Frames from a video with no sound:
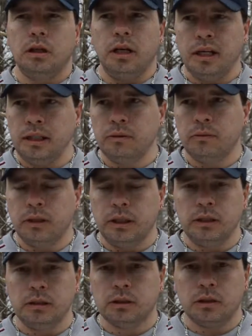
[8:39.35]

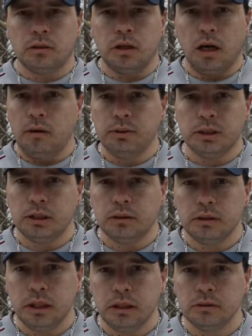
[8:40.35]
Anyway, so I'm sitting
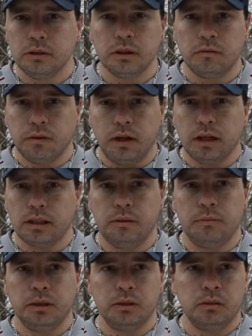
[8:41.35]
out here doing a vlog in the
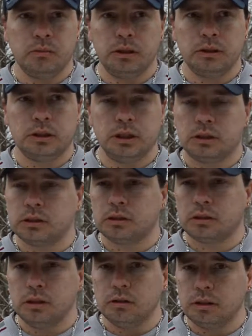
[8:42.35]
middle of the woods.
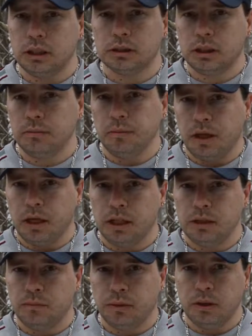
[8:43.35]
It's, you know, it does seem
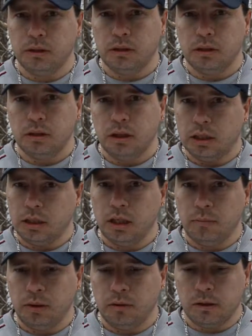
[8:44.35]
odd, but I thought
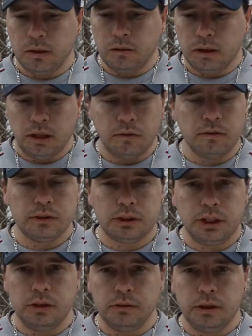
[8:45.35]
I'd maybe give it a different
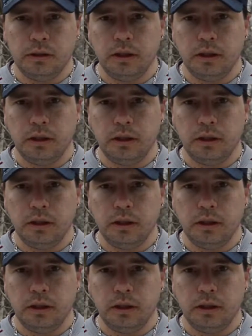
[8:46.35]
scenery.